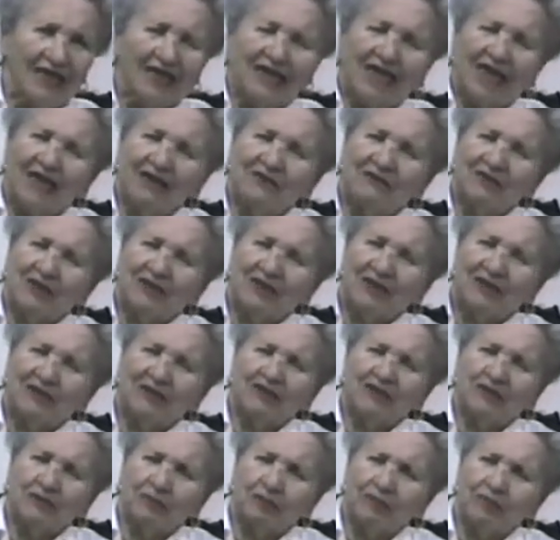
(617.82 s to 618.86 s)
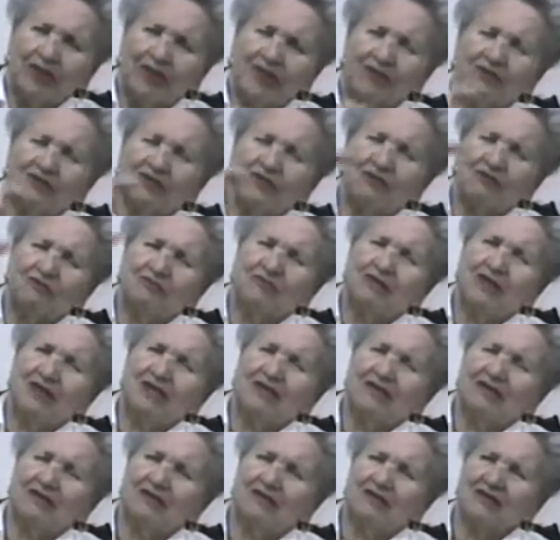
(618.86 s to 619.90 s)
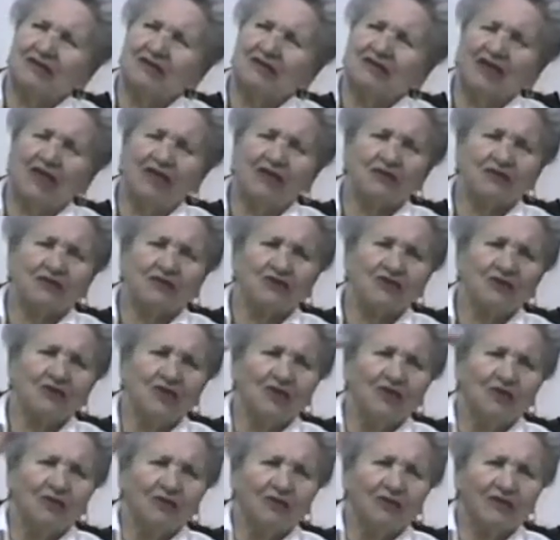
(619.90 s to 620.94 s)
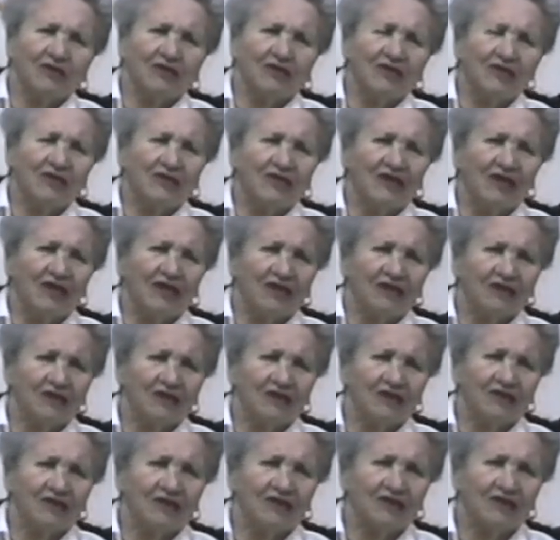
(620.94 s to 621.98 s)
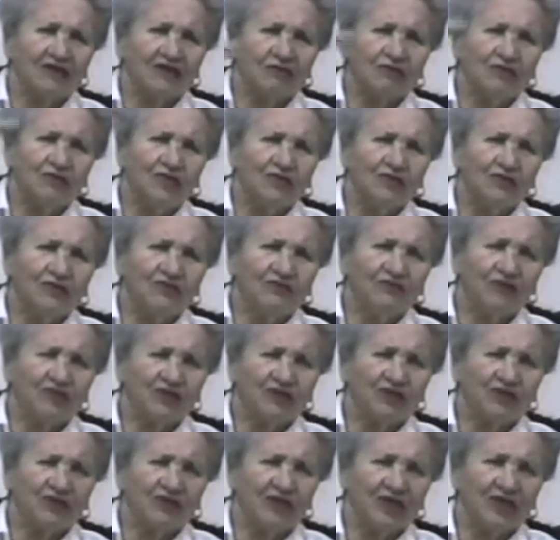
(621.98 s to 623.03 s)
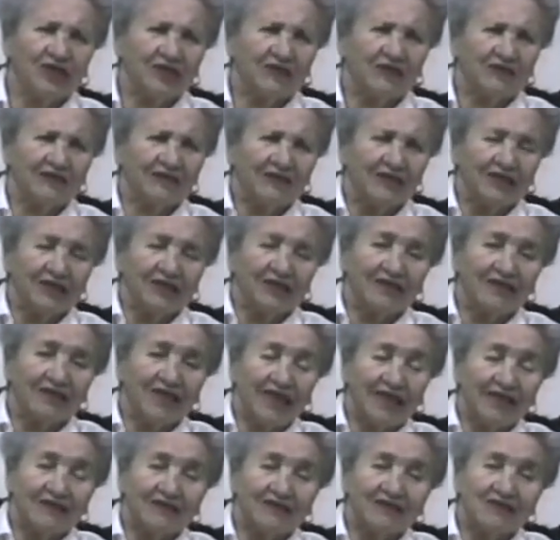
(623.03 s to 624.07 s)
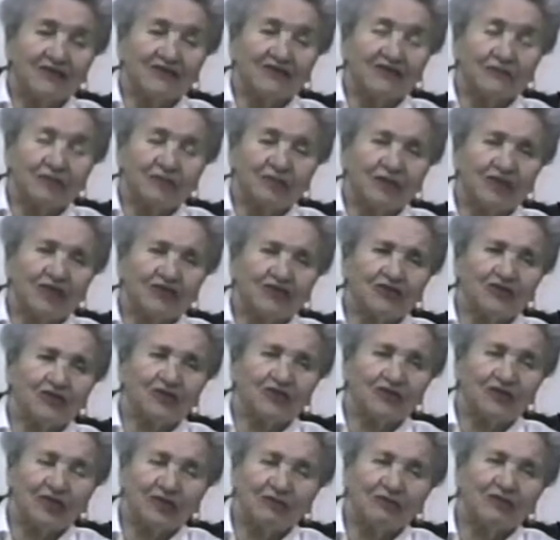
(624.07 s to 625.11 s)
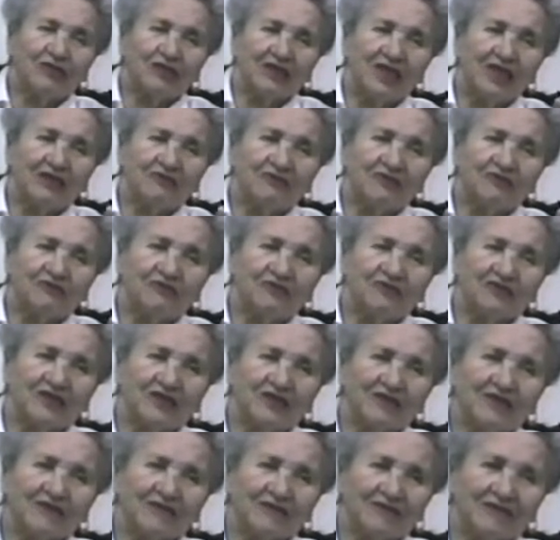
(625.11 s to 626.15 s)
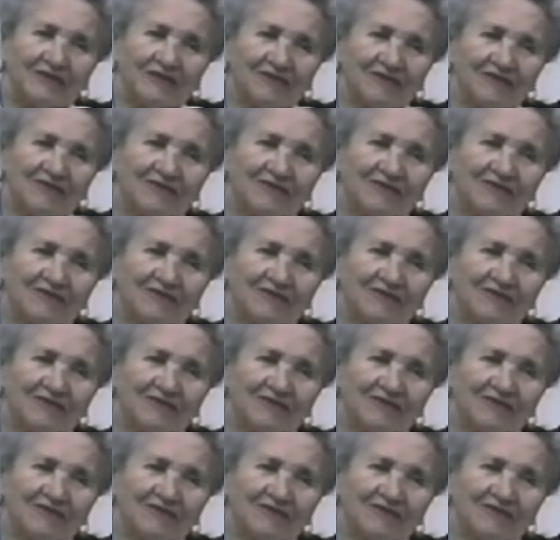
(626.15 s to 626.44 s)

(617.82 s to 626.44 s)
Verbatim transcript: and having the pleasure of being in this house with this garden, this beautiful trees, that is a pleasure he will never feel.